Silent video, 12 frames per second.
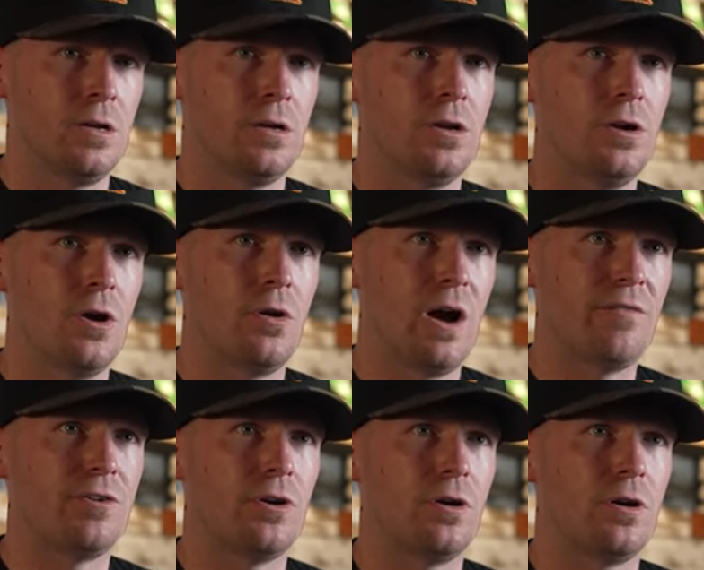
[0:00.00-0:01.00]
you know,
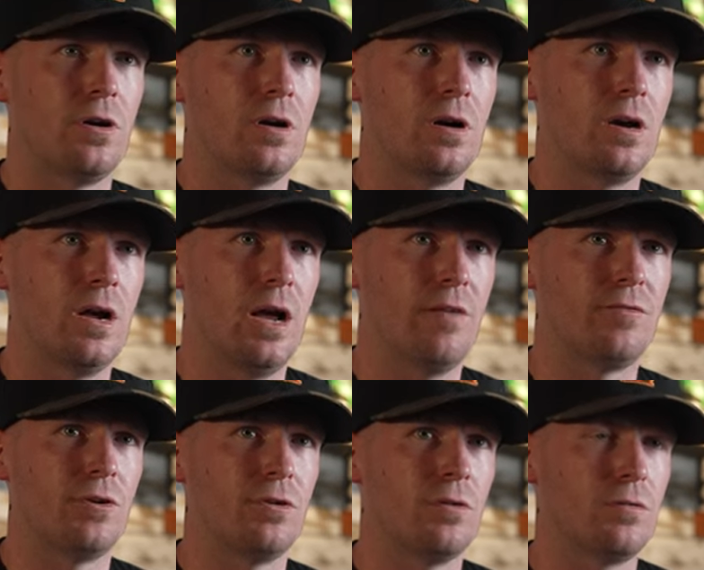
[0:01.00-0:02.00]
after
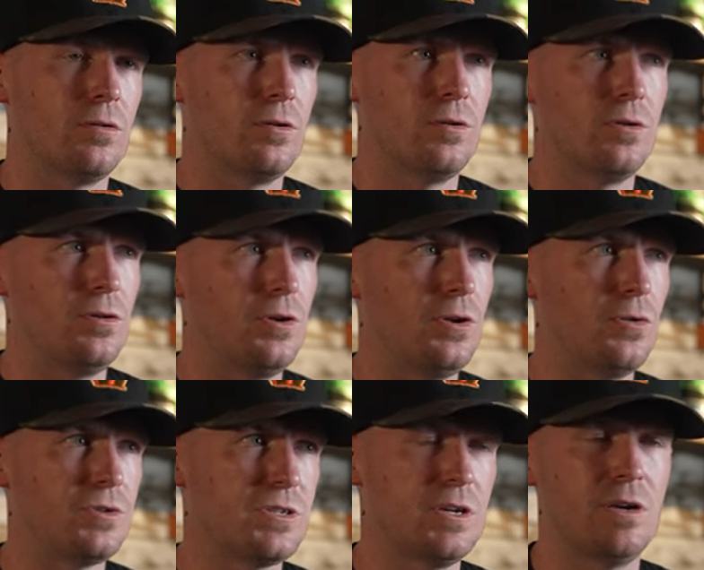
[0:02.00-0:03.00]
you
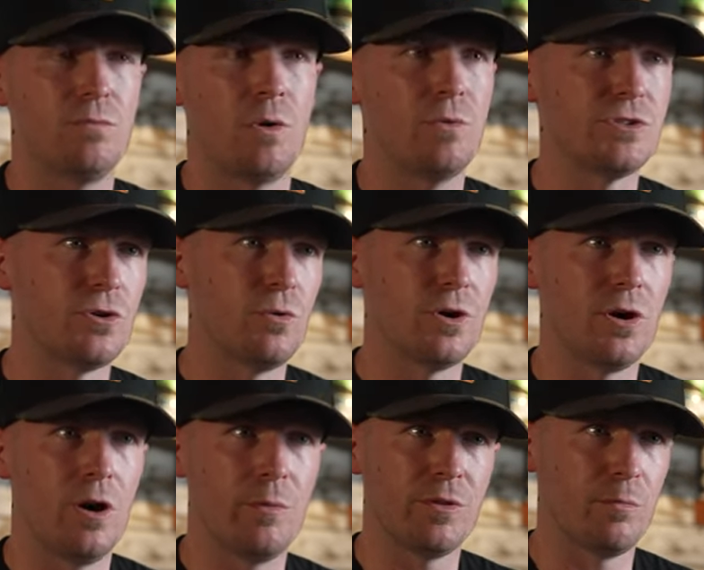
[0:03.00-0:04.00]
know, seeing what was going
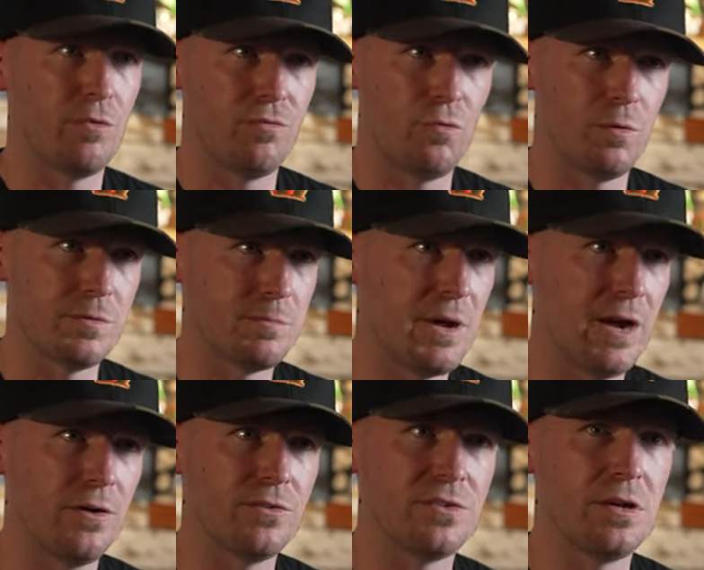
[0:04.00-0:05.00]
on with the performance
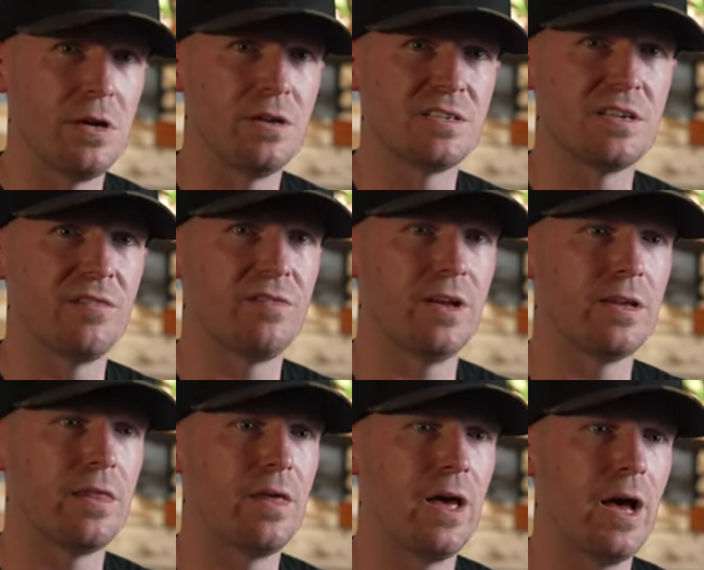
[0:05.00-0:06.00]
bagger scene, stuff
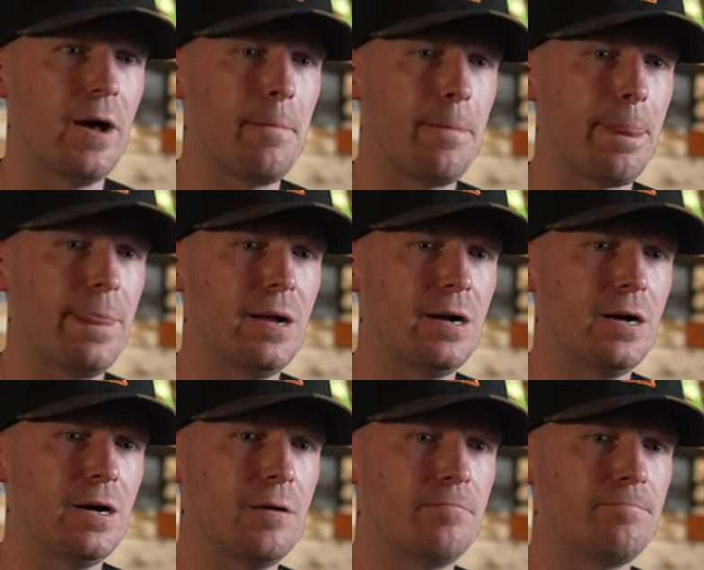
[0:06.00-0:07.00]
like that,
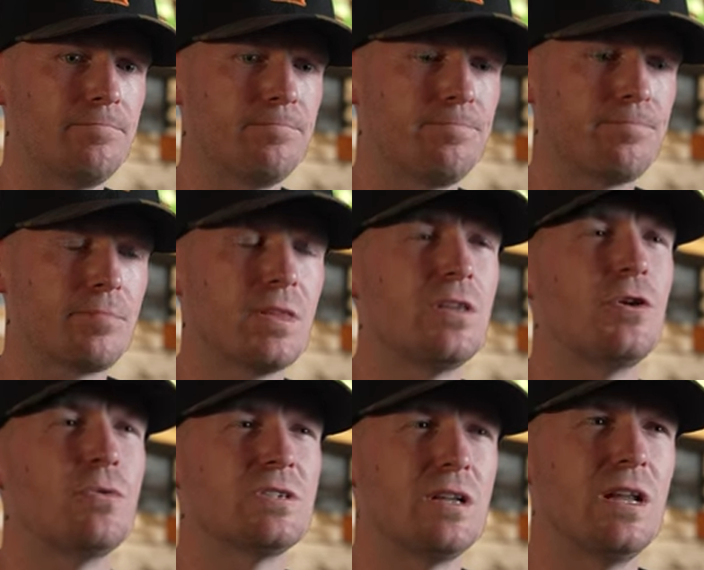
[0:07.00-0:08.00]

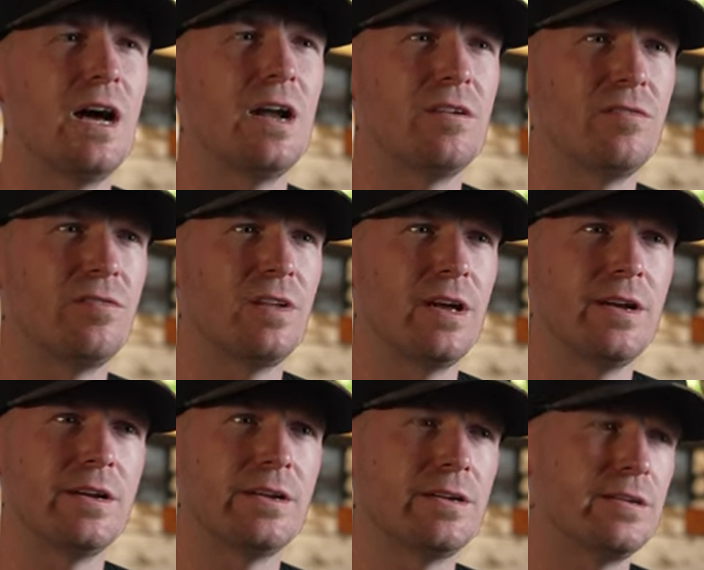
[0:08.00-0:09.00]
there was a lot of
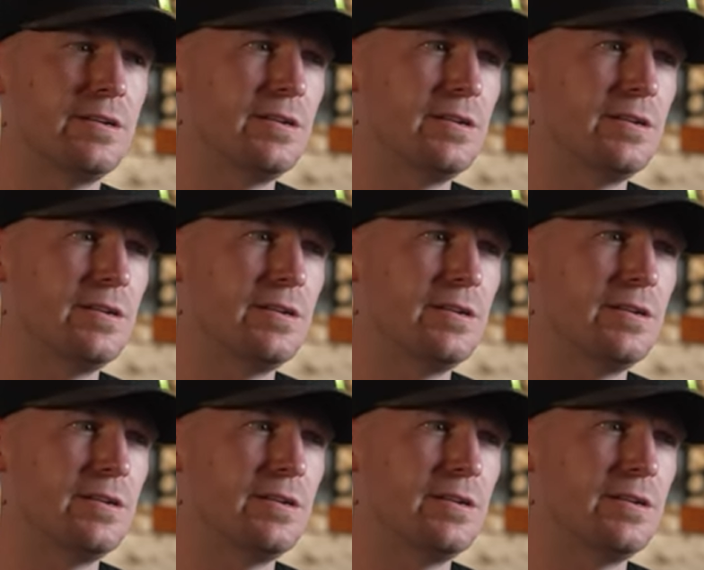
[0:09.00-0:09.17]
like,